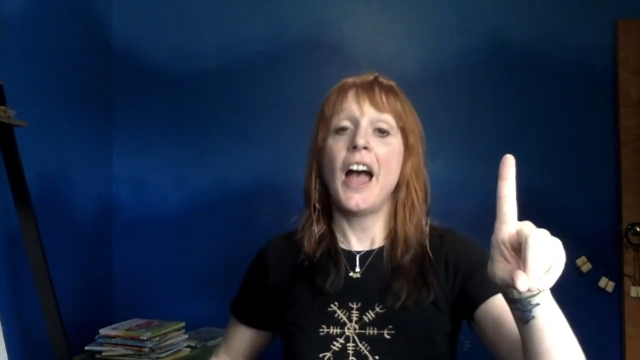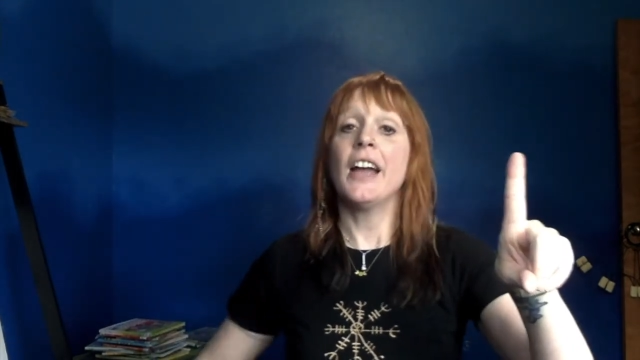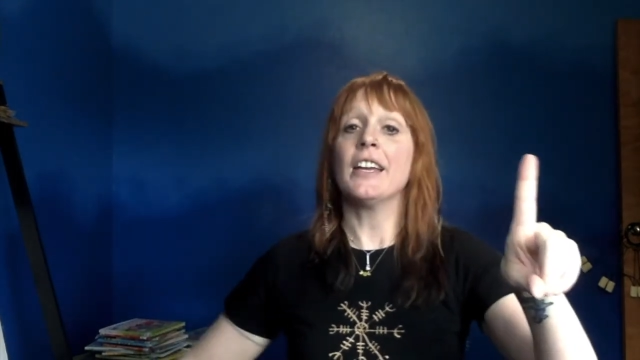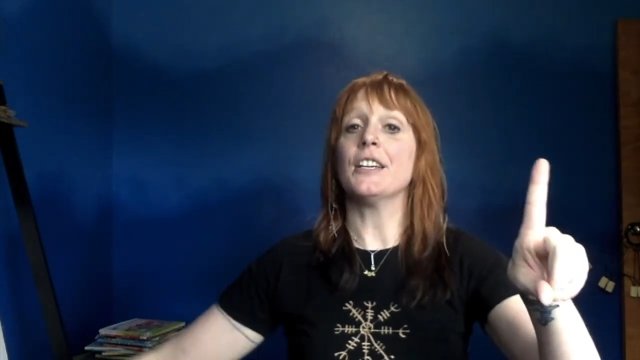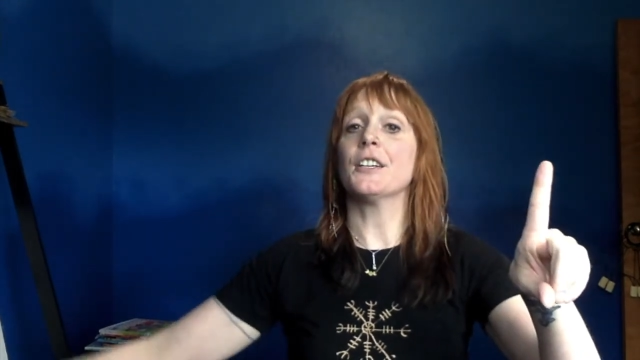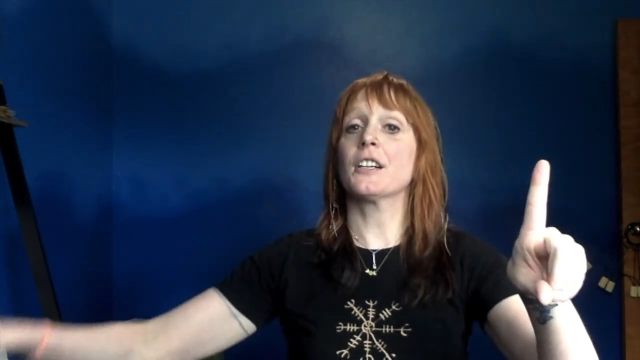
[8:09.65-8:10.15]

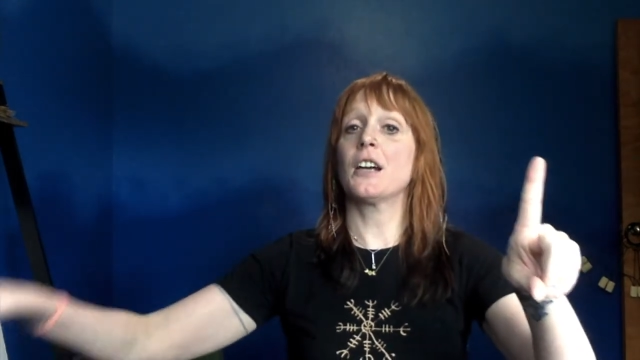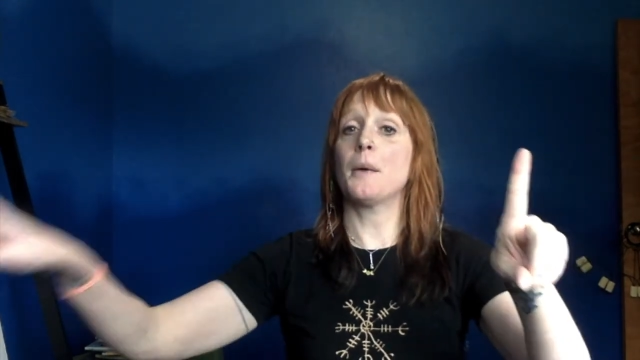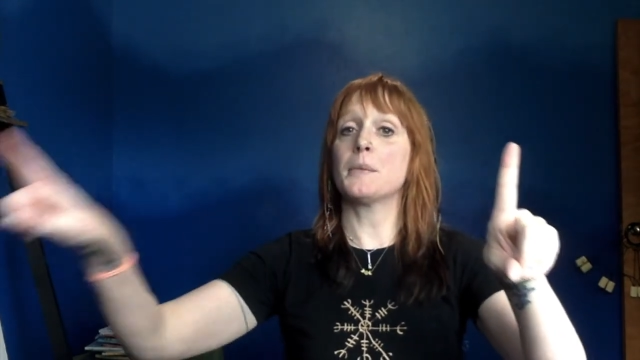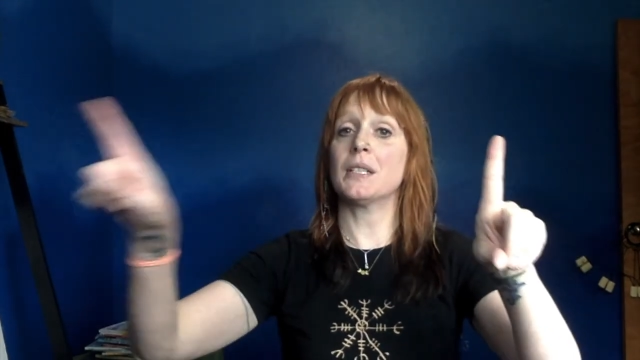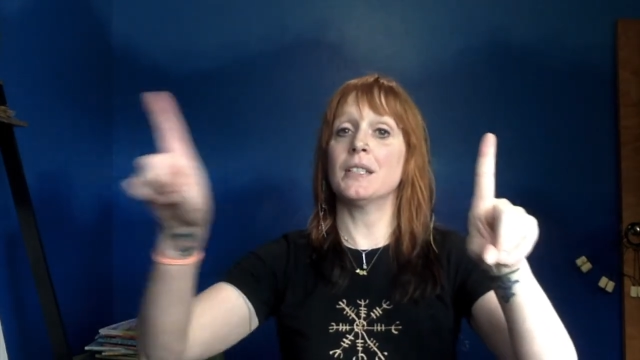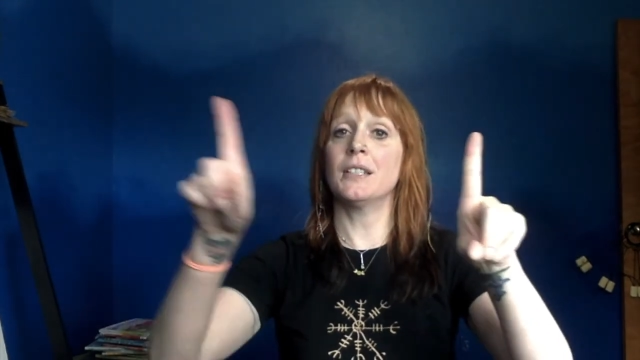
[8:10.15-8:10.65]
Here
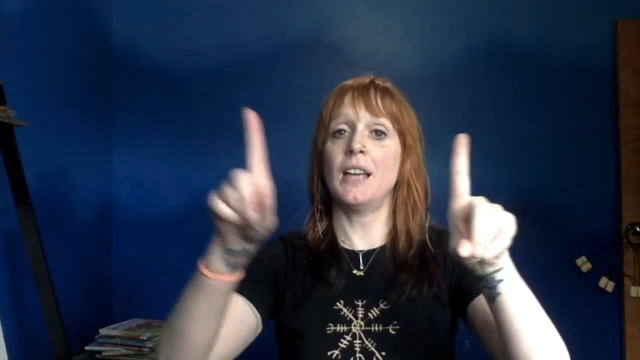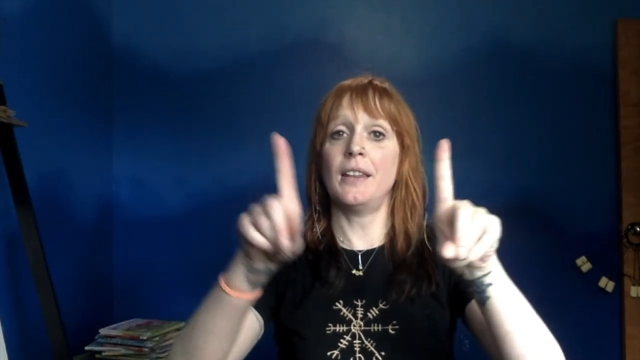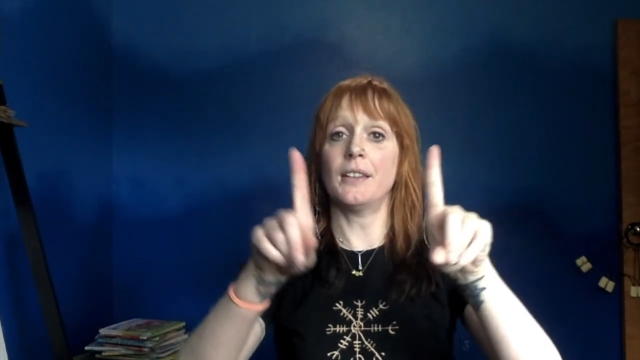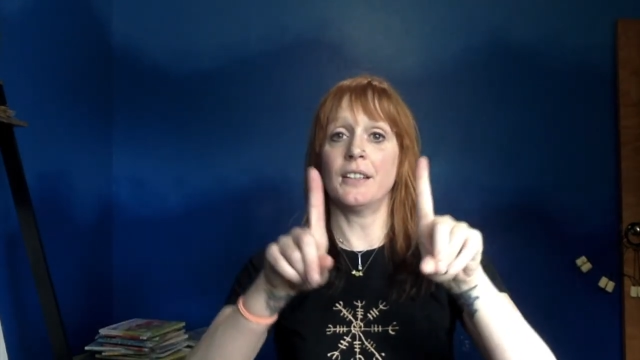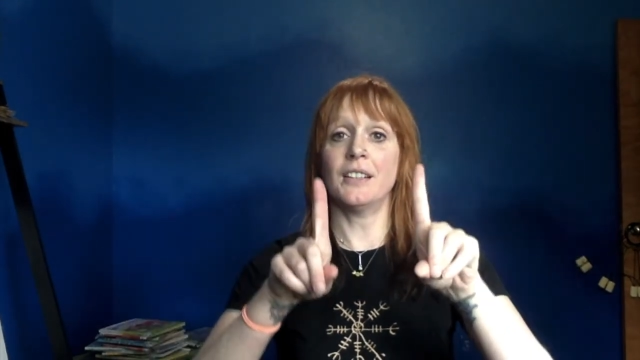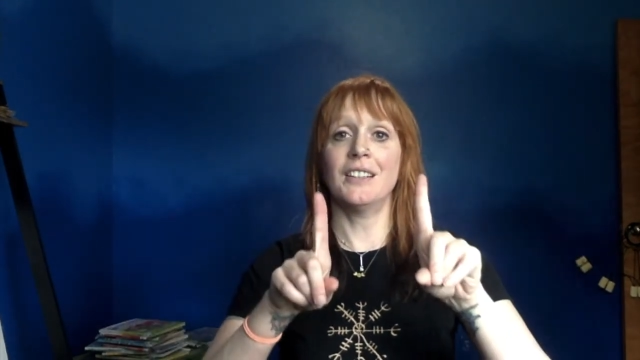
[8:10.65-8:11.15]
comes
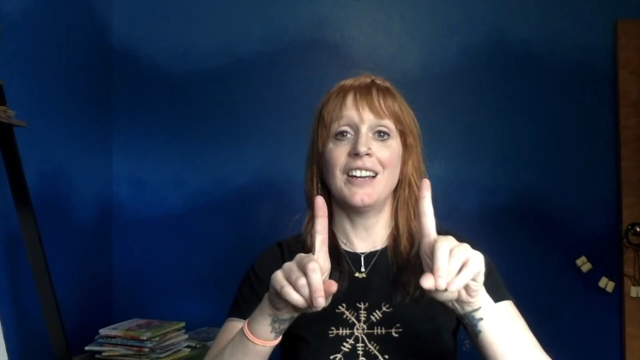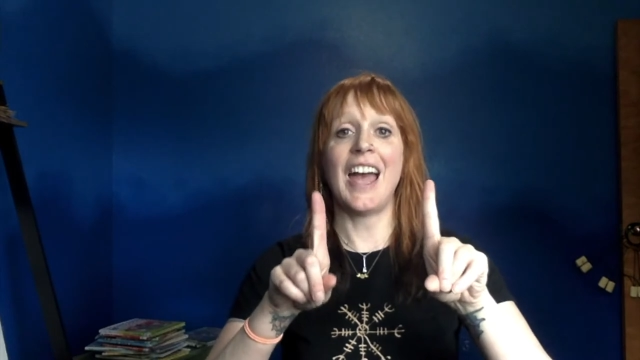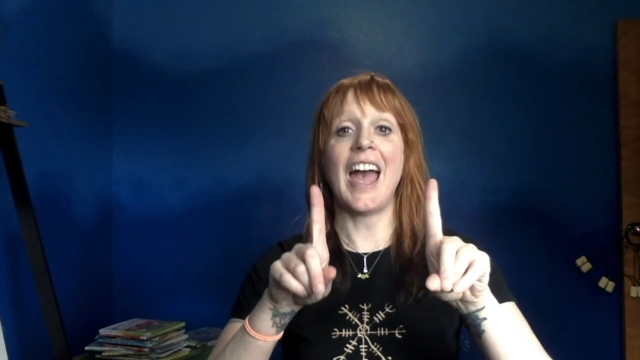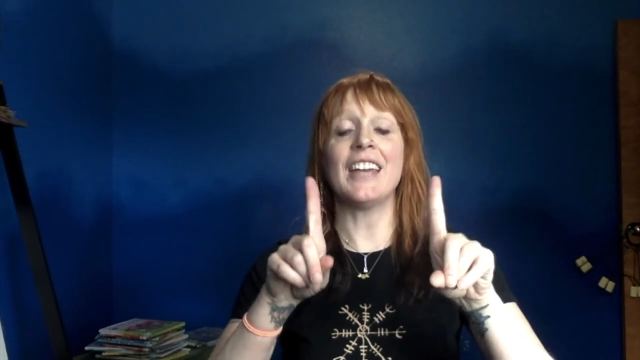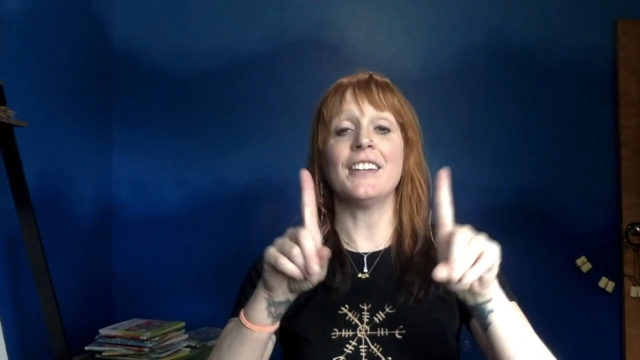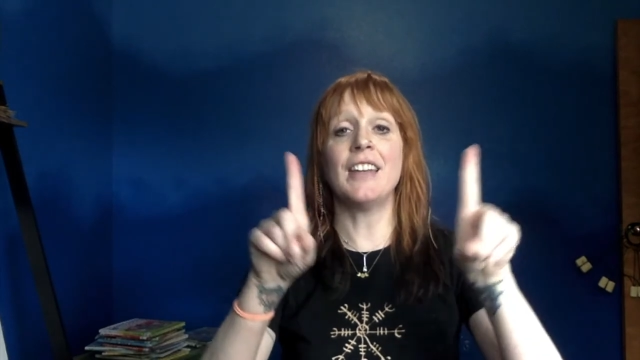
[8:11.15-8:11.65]
another,
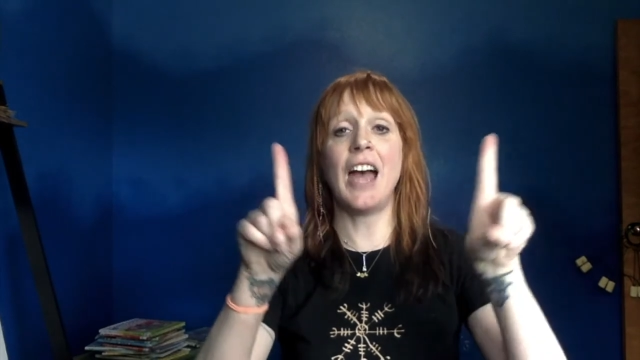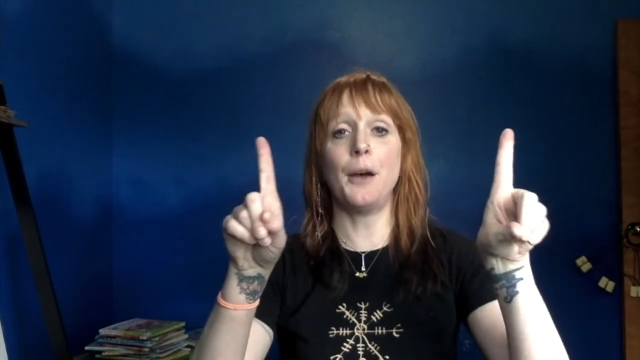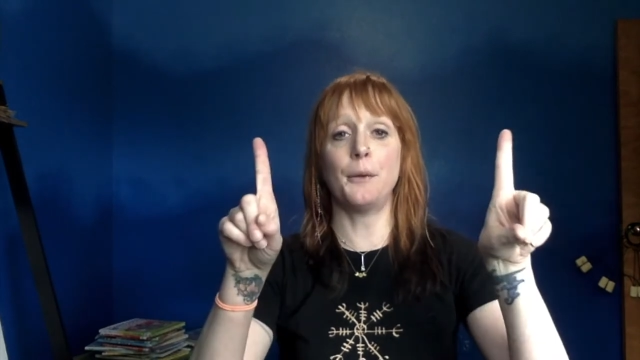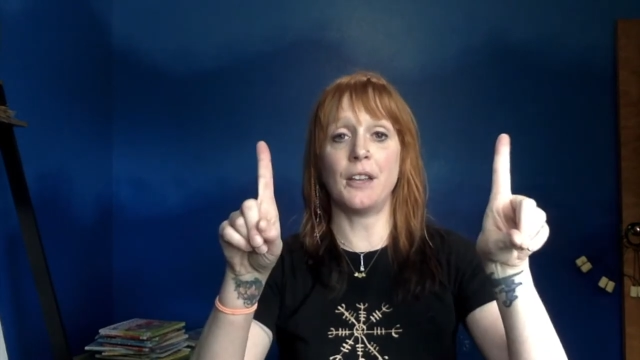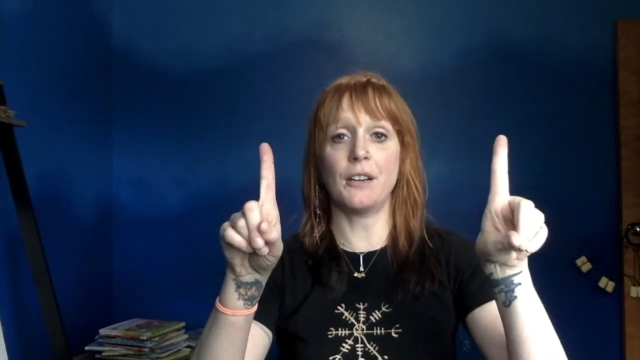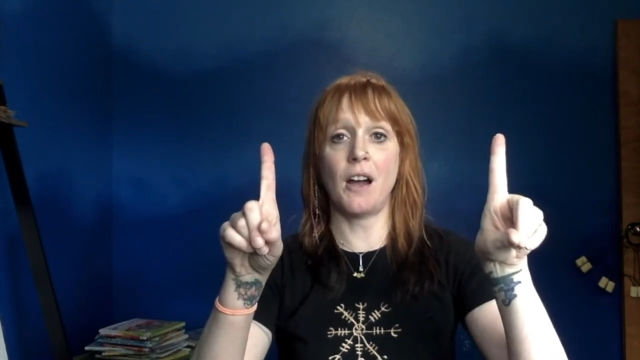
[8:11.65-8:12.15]
and now
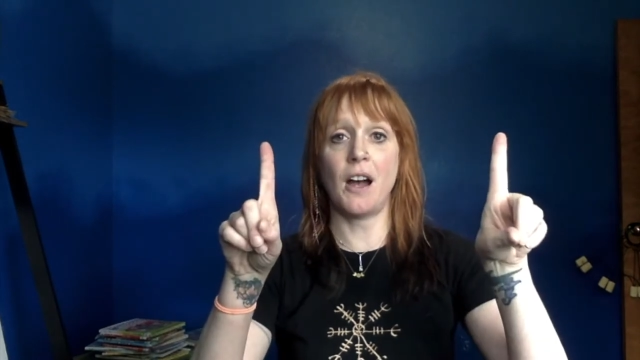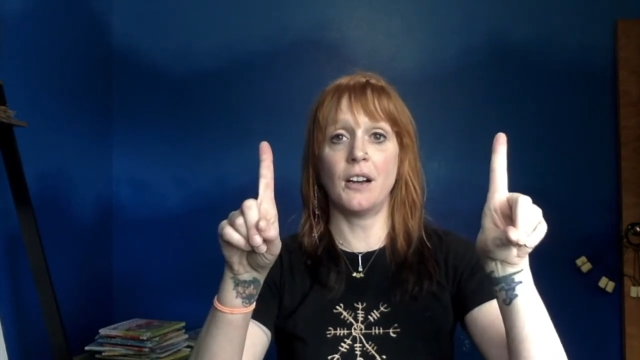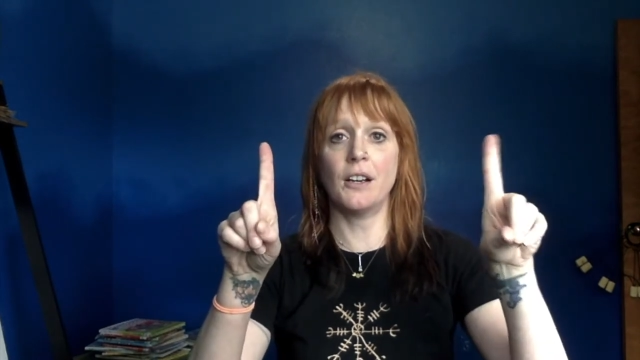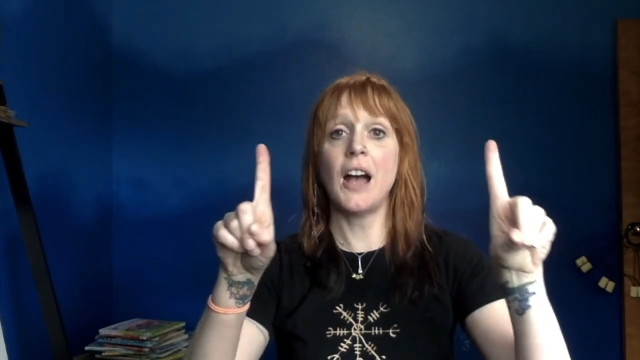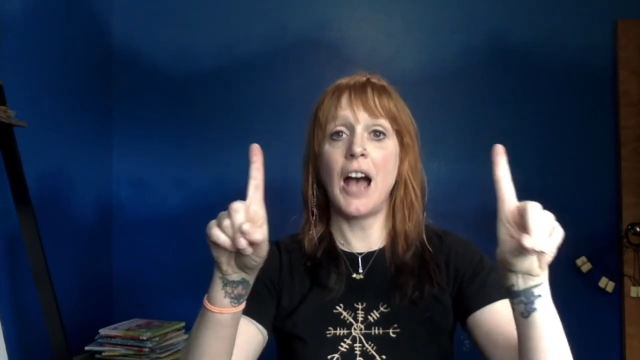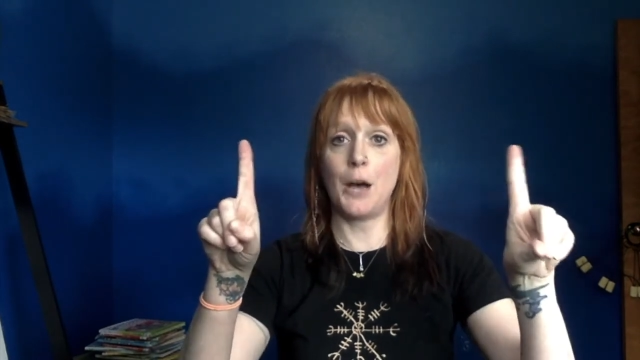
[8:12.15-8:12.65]
there are
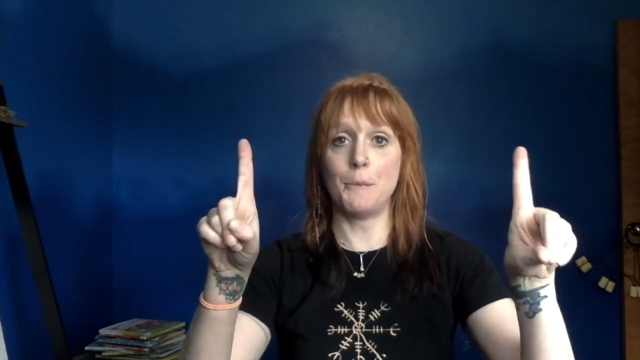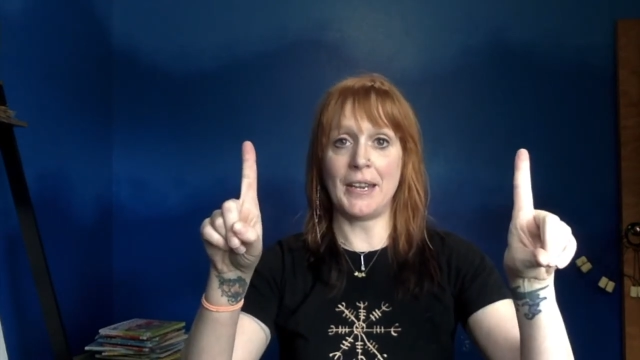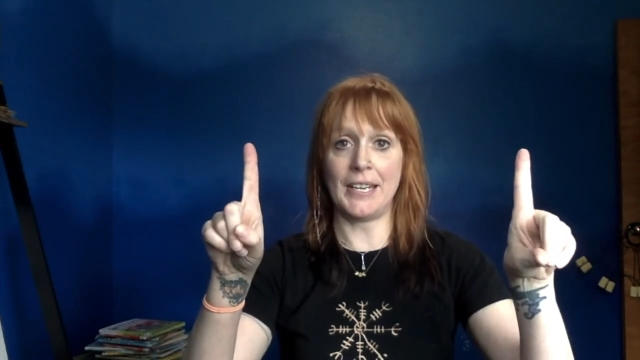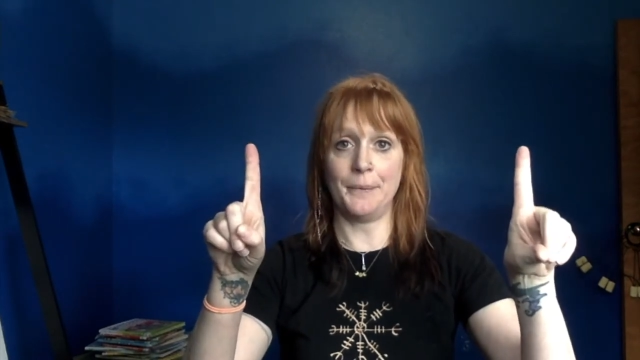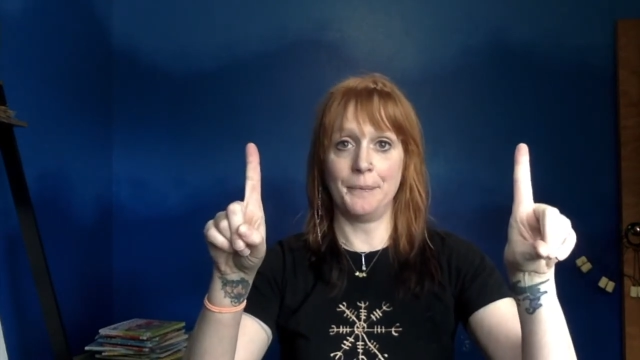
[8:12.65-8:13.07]
how many?